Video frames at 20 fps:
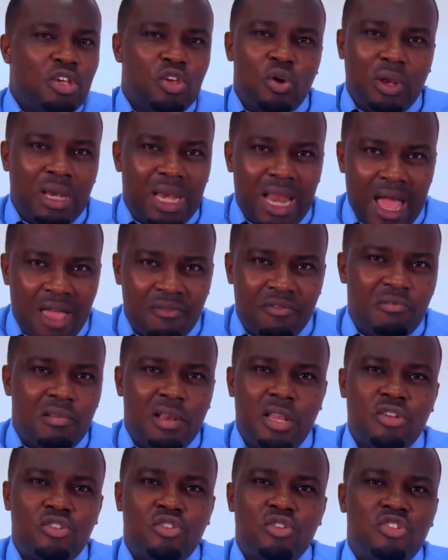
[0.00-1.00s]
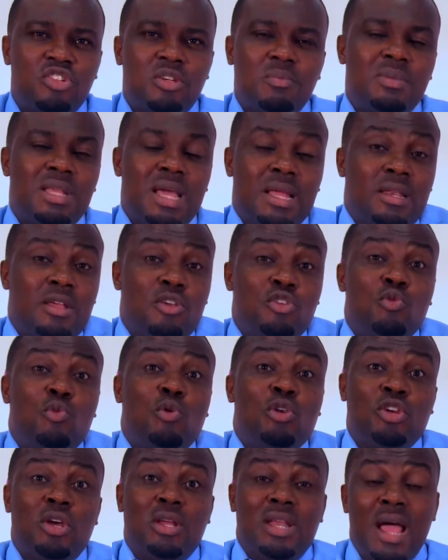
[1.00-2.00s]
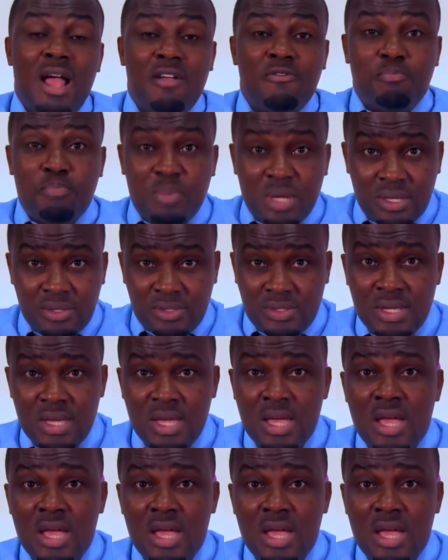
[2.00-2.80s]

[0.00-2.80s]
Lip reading: your life, a relationship that you will not have peace.